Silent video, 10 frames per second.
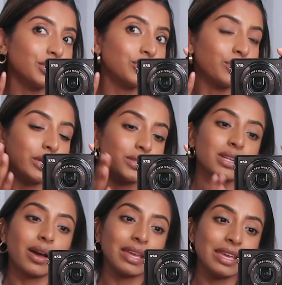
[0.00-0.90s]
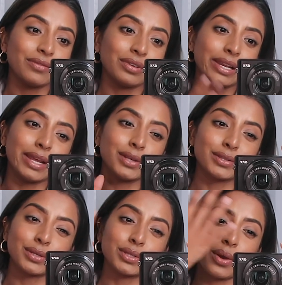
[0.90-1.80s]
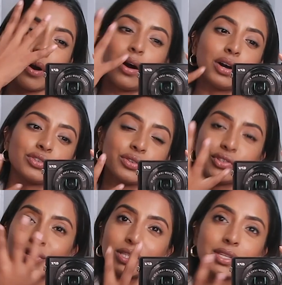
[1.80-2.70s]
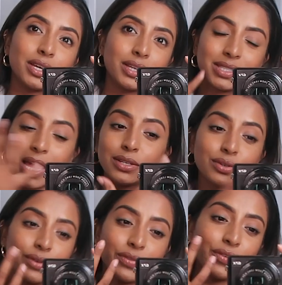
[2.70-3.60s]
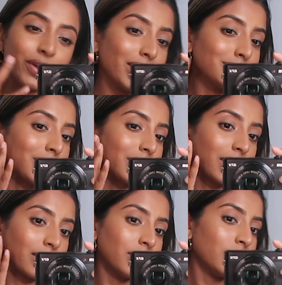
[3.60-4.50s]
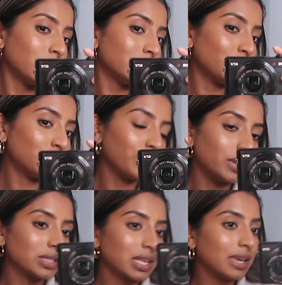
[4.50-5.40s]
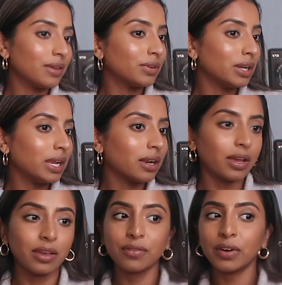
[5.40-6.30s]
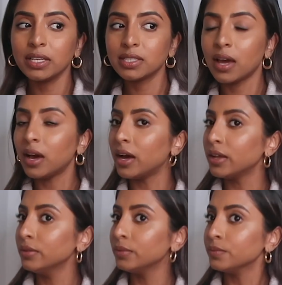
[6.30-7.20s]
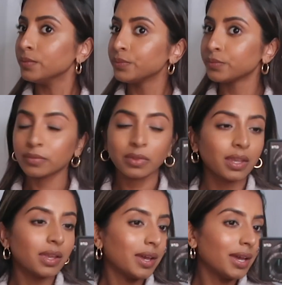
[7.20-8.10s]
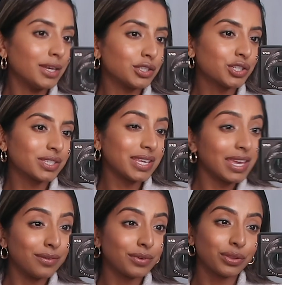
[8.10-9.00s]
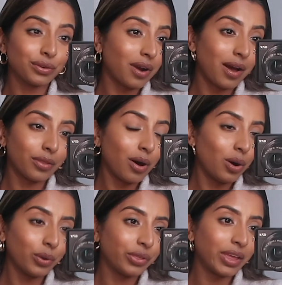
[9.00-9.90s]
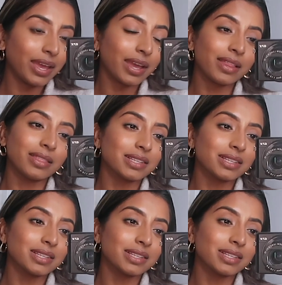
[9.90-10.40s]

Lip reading: distributes light evenly and it's not so harsh on just the center of the face. Like it distributes it evenly. Like if I turn, it's just even throughout the whole thing, and